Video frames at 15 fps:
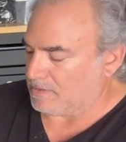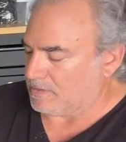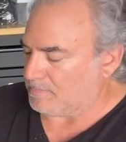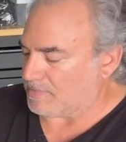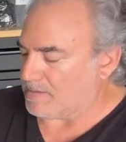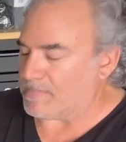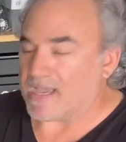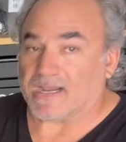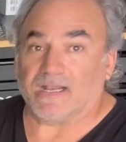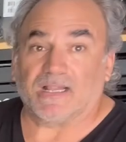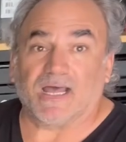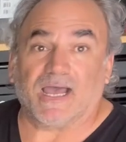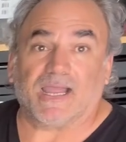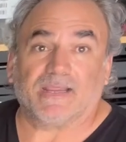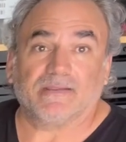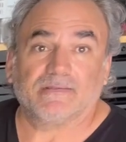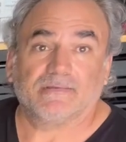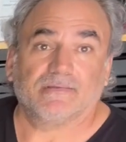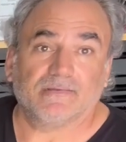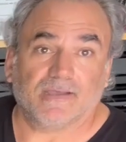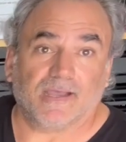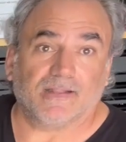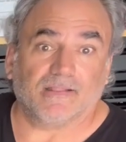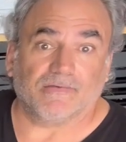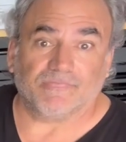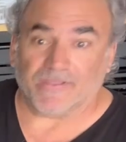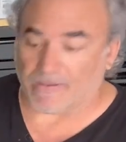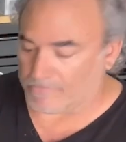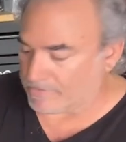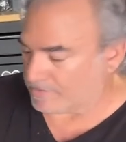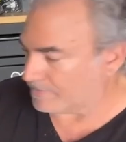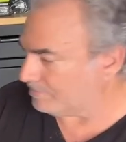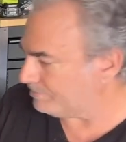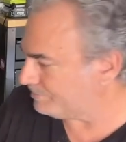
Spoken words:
But I'm not gonna lie, I love not working.